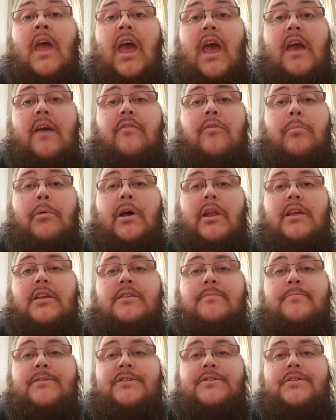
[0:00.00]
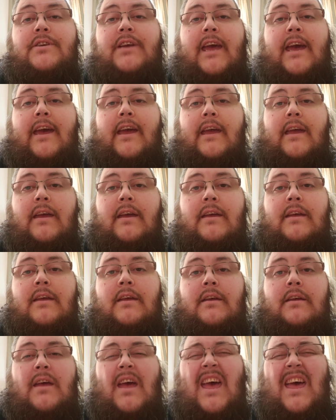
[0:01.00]
Hey everybody, it's Mr. K.
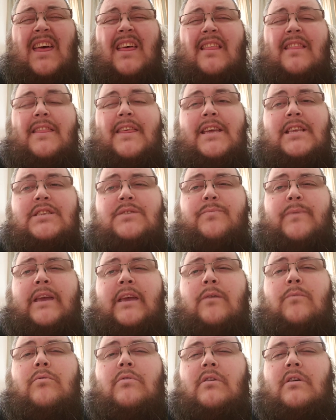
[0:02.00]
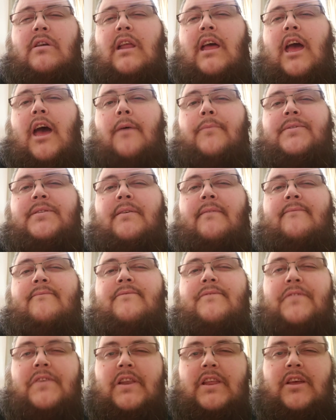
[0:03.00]
This week we're going to have some
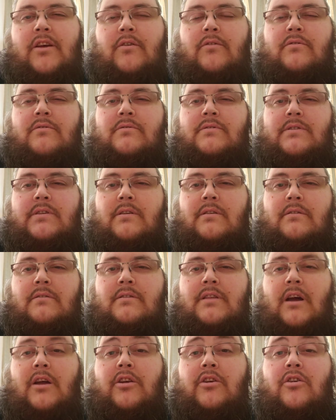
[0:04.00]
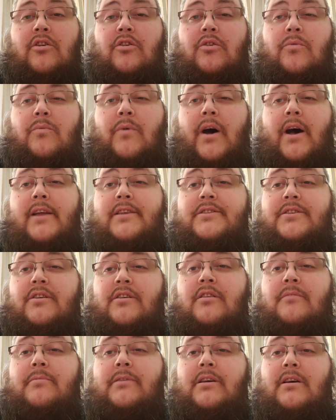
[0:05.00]
videos that you're going to watch. They're going
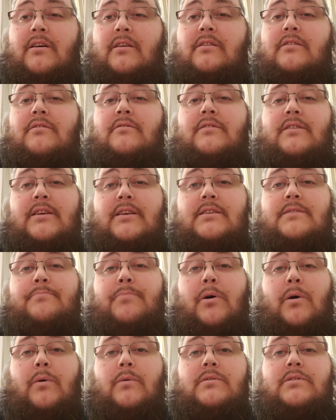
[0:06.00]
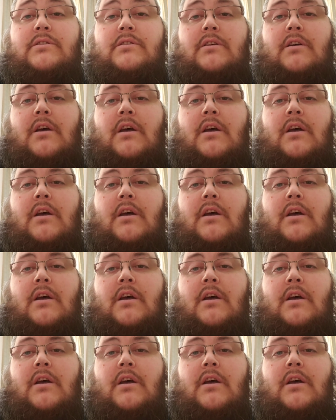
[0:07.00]
to be under this post.